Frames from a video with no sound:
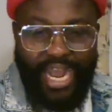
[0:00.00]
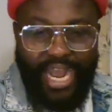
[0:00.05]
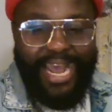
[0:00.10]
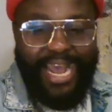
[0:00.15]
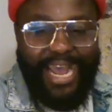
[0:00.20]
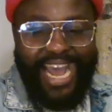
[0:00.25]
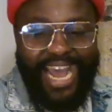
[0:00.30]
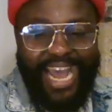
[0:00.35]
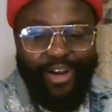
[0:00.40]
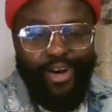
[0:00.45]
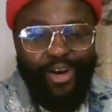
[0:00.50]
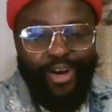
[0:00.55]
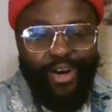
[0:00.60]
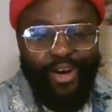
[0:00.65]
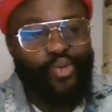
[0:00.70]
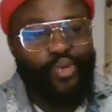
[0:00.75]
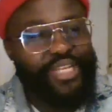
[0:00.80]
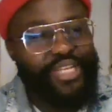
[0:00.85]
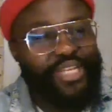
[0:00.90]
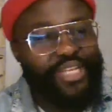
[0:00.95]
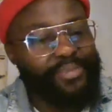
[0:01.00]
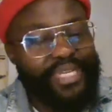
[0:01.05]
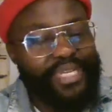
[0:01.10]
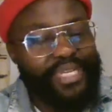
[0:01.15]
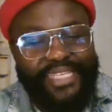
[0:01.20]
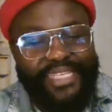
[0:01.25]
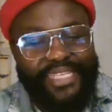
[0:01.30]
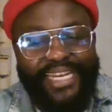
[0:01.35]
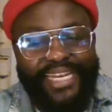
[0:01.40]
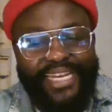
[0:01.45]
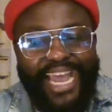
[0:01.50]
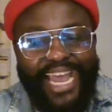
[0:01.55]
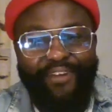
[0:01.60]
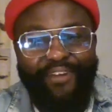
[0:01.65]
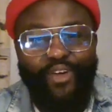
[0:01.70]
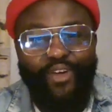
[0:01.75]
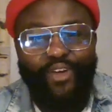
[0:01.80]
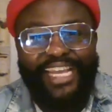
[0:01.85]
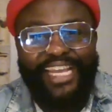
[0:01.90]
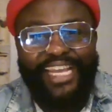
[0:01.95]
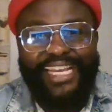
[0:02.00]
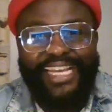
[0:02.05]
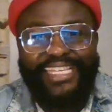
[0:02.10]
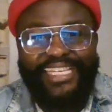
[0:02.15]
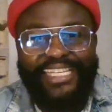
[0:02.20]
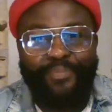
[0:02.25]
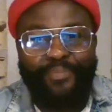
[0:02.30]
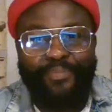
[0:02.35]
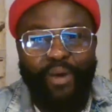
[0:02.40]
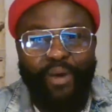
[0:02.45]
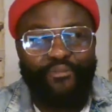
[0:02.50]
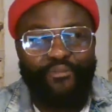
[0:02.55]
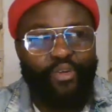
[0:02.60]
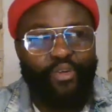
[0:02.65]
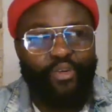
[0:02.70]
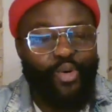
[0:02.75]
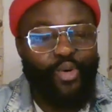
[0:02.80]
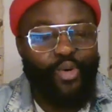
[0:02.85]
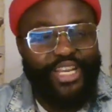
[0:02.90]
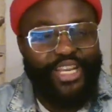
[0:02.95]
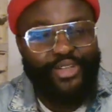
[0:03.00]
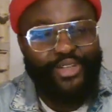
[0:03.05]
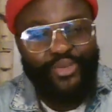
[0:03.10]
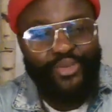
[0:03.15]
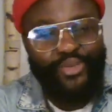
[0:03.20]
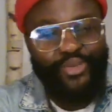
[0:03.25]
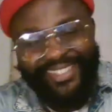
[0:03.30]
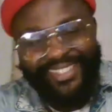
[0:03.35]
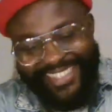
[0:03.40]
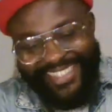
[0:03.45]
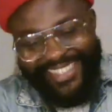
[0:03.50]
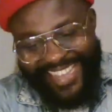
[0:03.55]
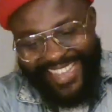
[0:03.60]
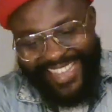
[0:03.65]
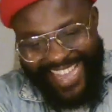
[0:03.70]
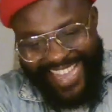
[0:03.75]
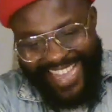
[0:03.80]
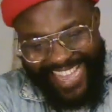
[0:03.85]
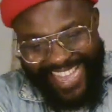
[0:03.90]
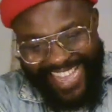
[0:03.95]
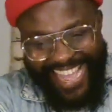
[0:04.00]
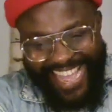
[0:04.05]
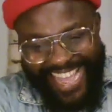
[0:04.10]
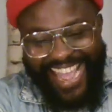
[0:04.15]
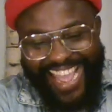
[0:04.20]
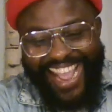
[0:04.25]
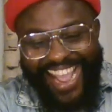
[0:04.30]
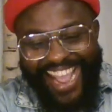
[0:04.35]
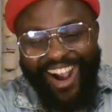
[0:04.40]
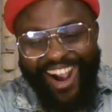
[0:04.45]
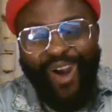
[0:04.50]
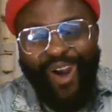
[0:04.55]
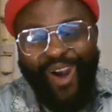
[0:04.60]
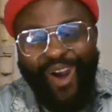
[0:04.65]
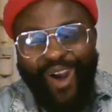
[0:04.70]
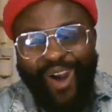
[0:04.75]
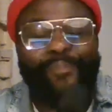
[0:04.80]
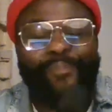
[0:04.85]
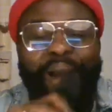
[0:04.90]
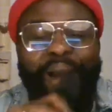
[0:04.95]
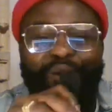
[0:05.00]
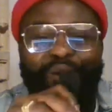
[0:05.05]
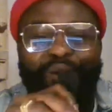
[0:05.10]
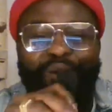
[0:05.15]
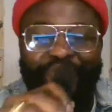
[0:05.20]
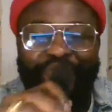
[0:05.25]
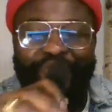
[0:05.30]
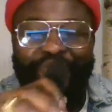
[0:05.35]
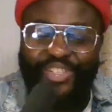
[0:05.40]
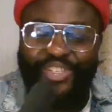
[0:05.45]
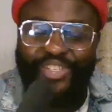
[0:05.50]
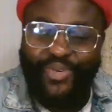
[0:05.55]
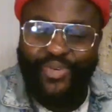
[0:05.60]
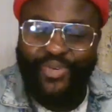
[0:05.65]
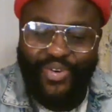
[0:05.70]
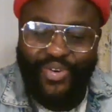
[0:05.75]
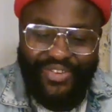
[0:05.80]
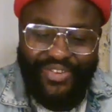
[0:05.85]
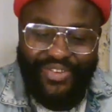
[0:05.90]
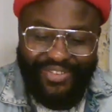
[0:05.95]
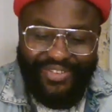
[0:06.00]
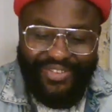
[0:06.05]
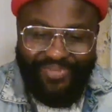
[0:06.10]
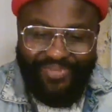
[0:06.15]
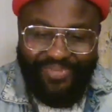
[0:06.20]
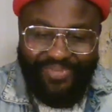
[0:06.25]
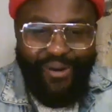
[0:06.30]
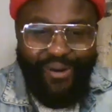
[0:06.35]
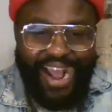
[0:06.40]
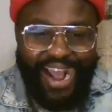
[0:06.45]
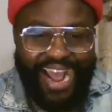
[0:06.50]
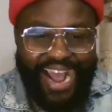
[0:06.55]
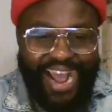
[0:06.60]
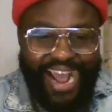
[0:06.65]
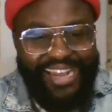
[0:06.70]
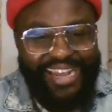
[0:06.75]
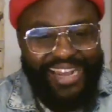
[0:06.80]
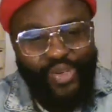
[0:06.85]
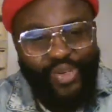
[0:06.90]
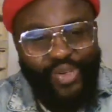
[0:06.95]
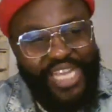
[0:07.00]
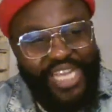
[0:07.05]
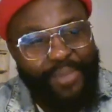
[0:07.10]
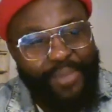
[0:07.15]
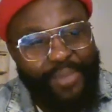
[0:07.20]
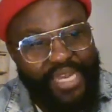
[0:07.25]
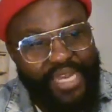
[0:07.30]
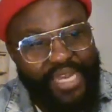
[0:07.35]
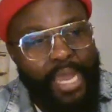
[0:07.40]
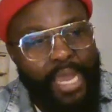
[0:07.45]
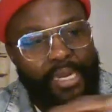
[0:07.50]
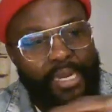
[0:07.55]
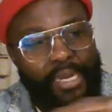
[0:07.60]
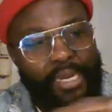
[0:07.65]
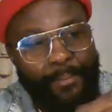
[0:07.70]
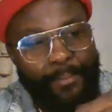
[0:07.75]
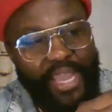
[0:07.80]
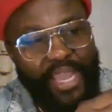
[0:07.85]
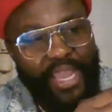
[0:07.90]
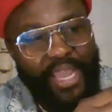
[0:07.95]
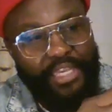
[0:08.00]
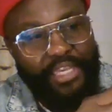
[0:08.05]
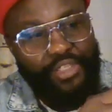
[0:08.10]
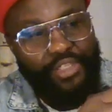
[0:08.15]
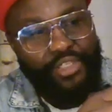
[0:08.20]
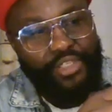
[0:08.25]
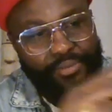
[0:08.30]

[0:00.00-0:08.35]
According to them, they say they have collected the power from Onyendu. Or power Facebook. Power social media. Now pay attention.